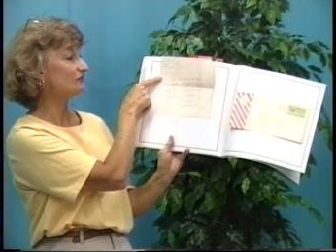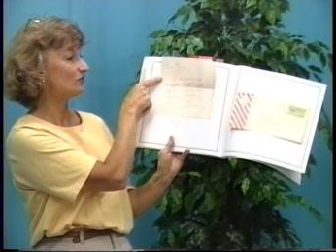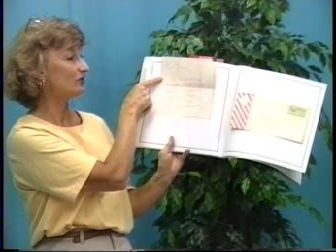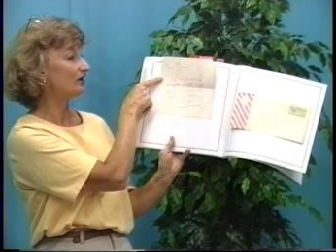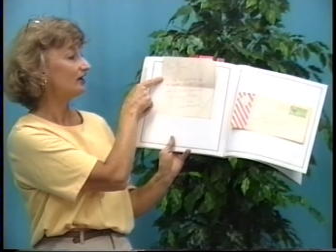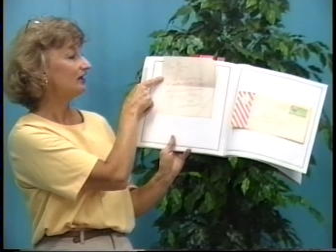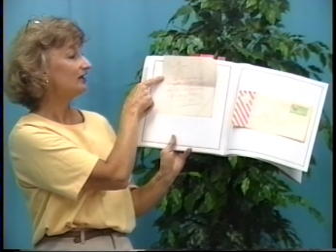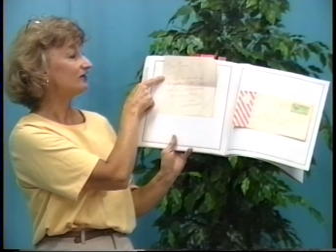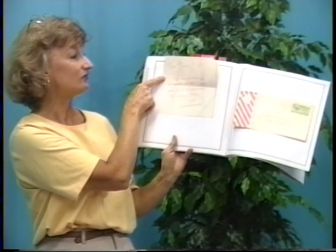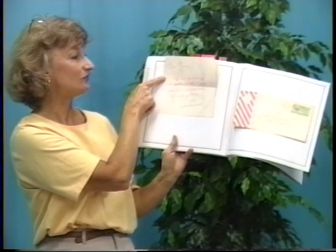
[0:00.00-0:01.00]
for
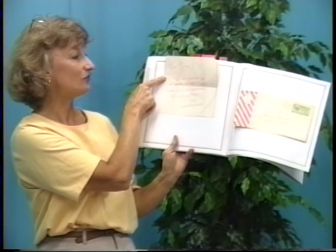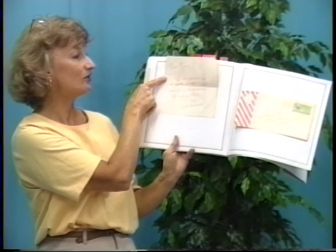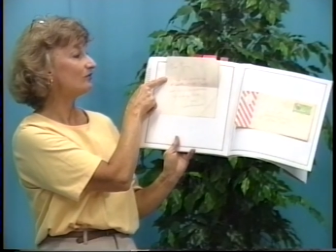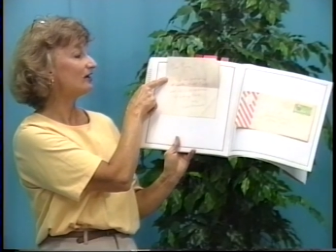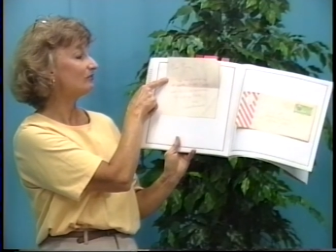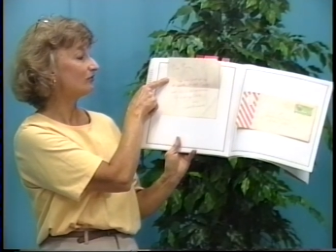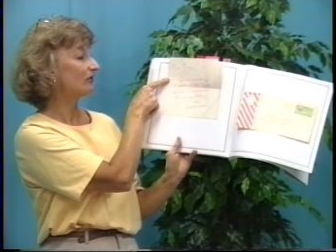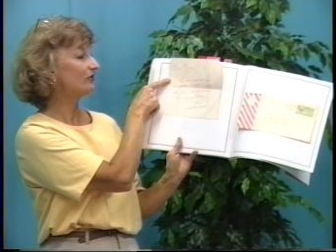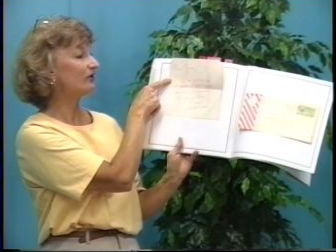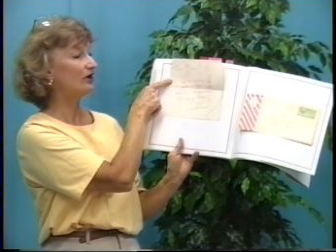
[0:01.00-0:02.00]
is for my
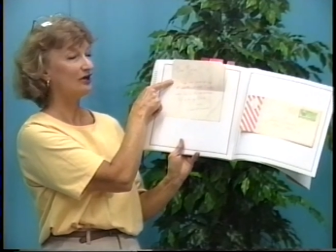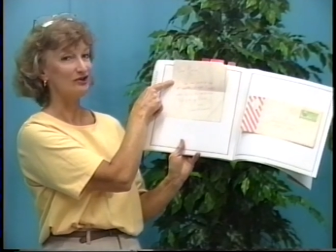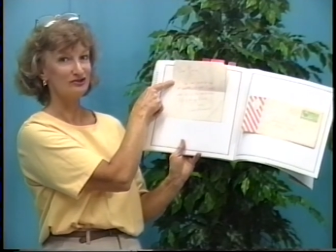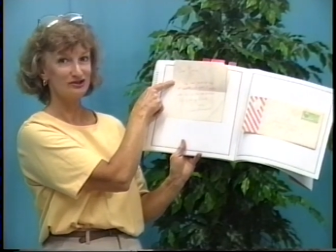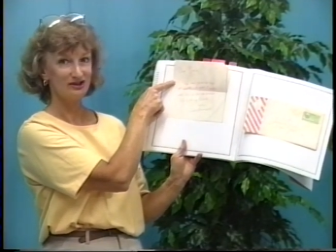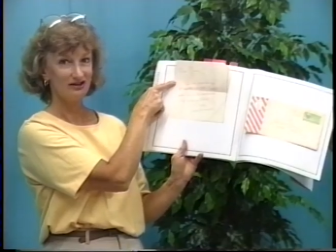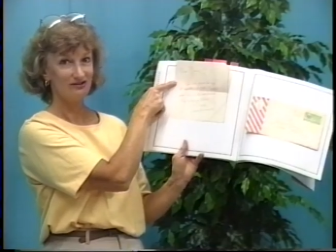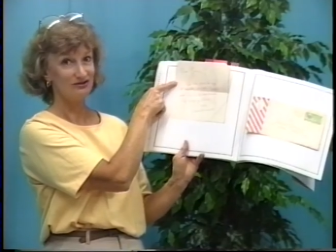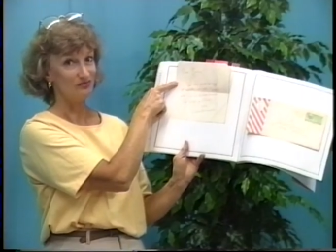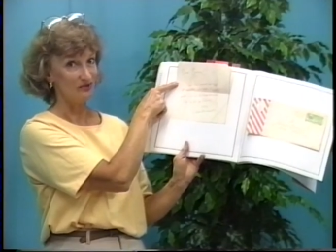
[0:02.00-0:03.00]
brother Art
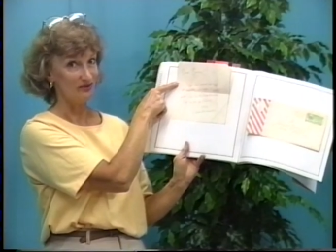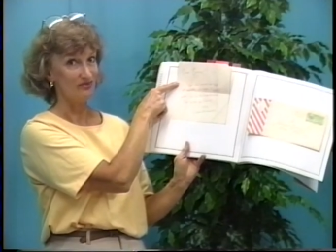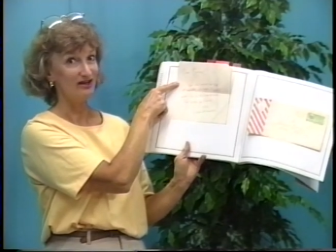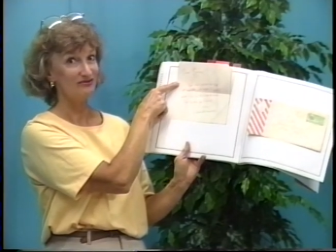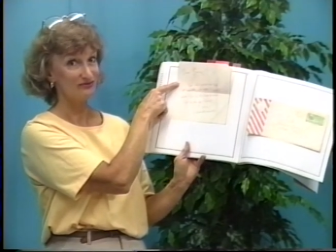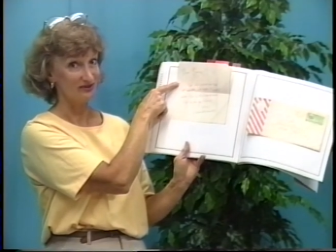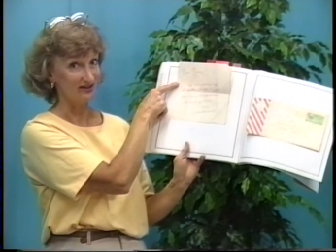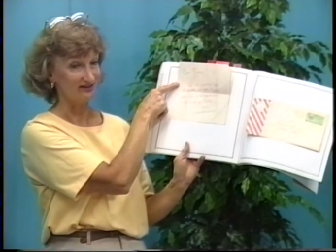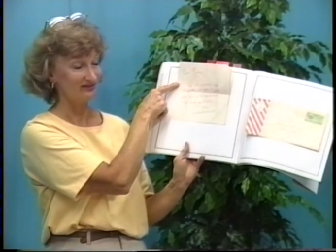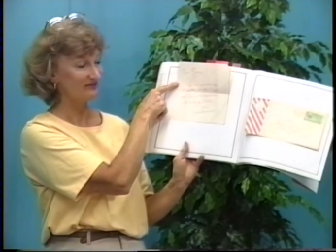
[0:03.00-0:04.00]
to be my
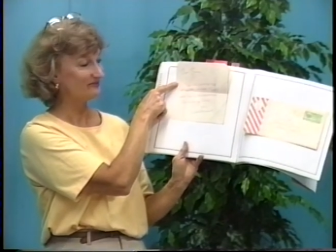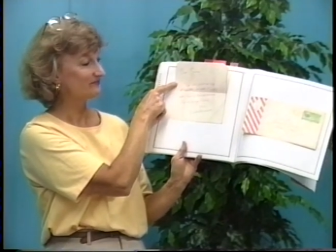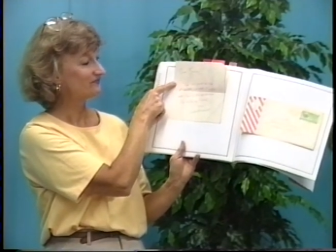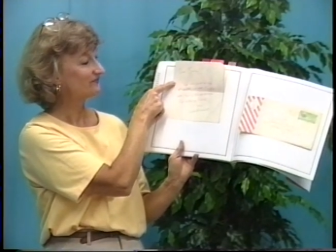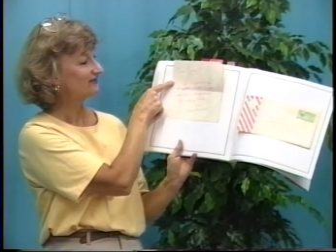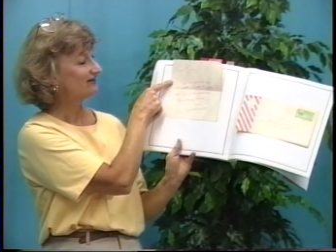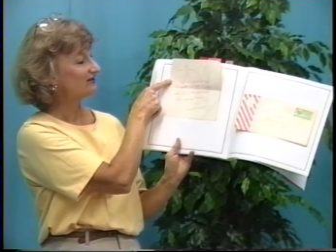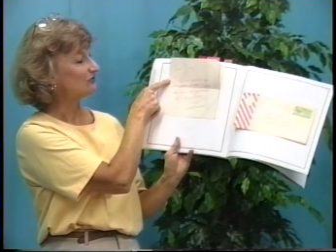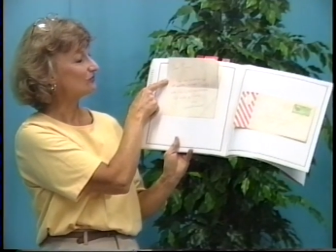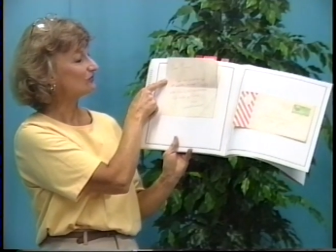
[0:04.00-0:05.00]
friend.
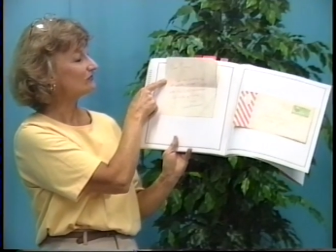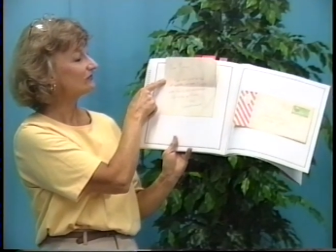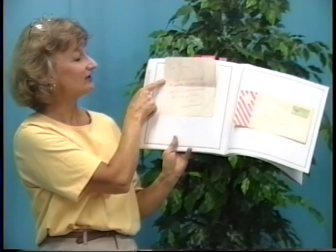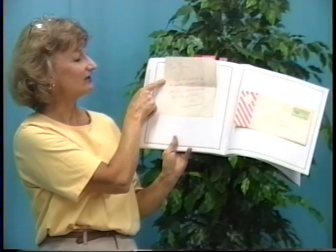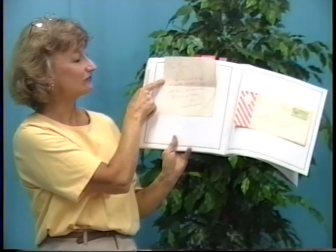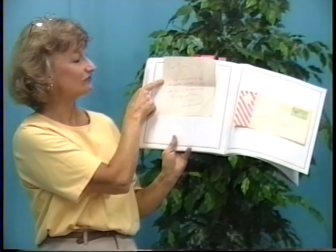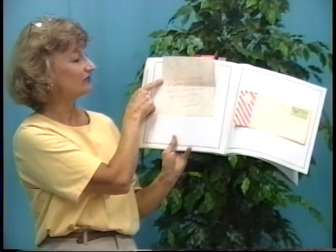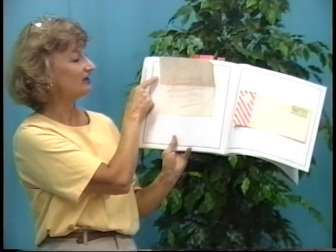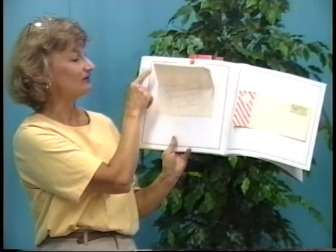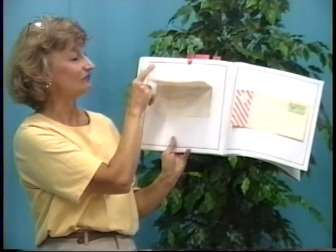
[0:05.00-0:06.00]
Yours, Esther
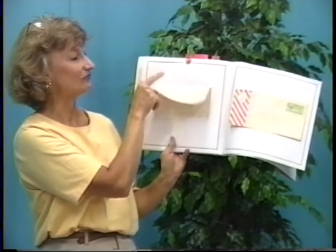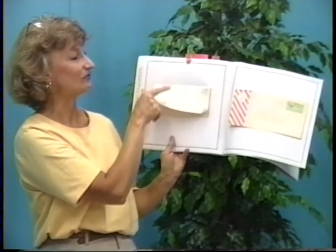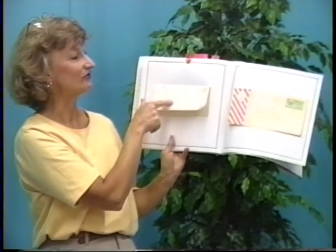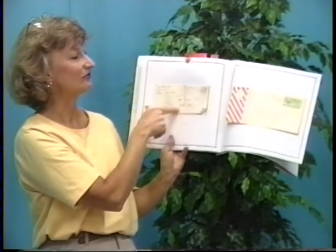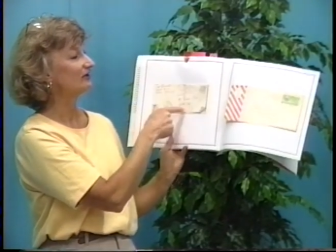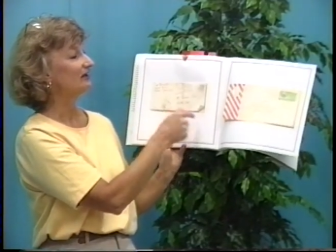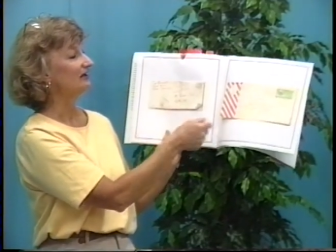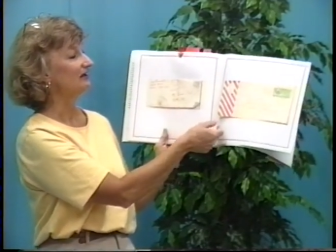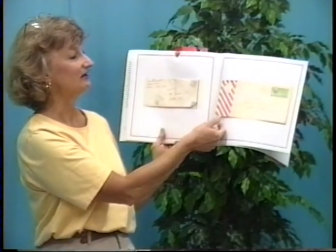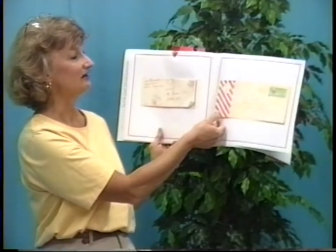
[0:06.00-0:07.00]
Aimesworth. And